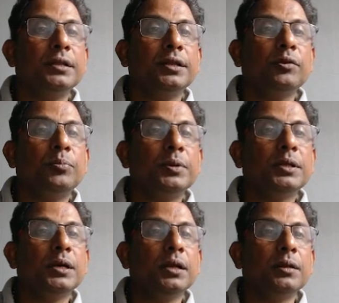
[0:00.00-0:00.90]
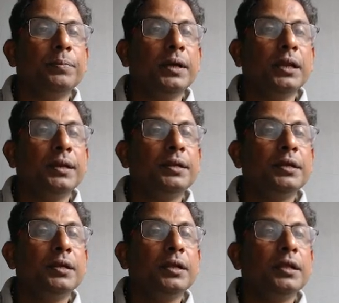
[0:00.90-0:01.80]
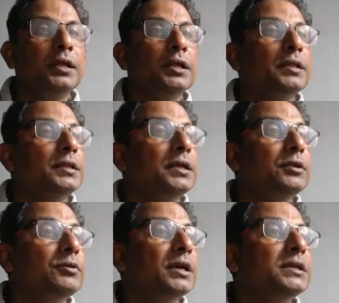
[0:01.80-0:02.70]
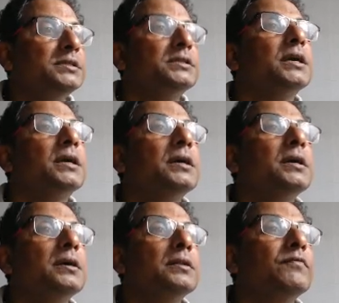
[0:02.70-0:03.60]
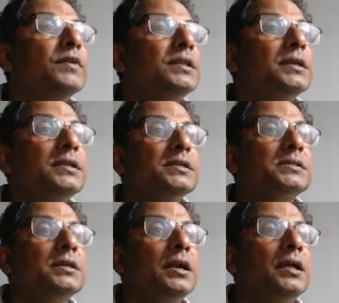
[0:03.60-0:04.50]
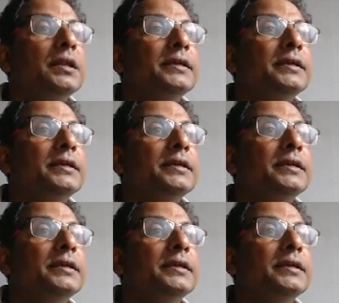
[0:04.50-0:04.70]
then you open the color palette. Then you can check whether this color